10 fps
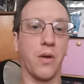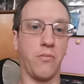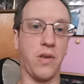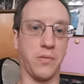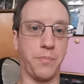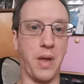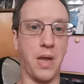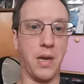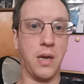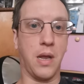Reason
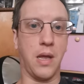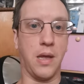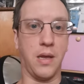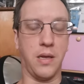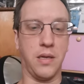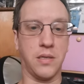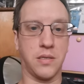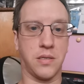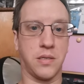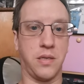being
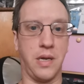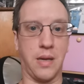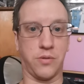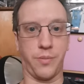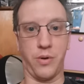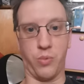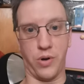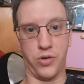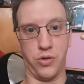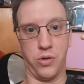is the laptop in
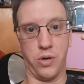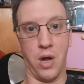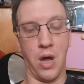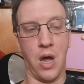question.